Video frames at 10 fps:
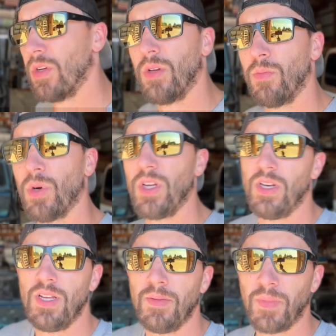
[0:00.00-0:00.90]
pretty
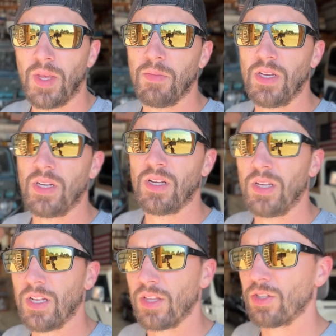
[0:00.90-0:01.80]
neat. I mean,
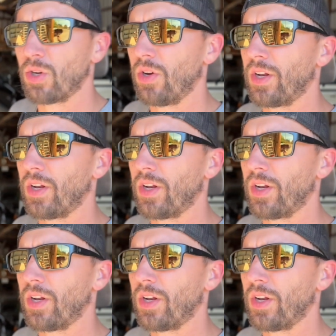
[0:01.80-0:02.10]
they're Toyota